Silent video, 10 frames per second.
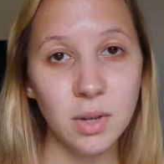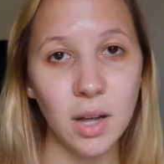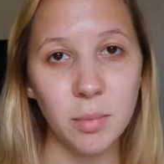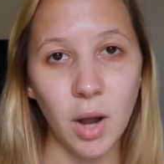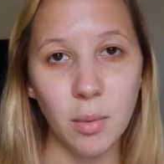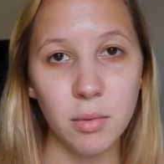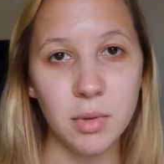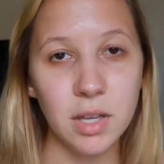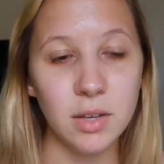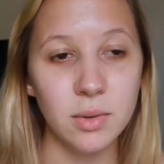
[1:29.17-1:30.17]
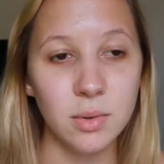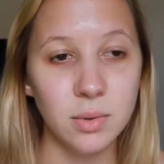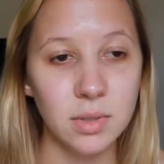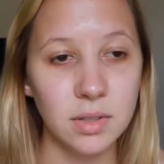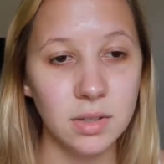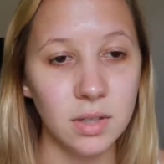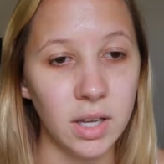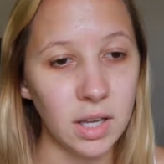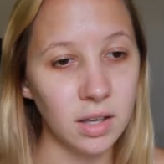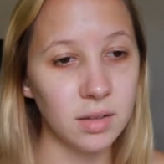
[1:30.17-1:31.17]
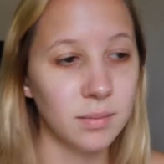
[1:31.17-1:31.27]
I probably used like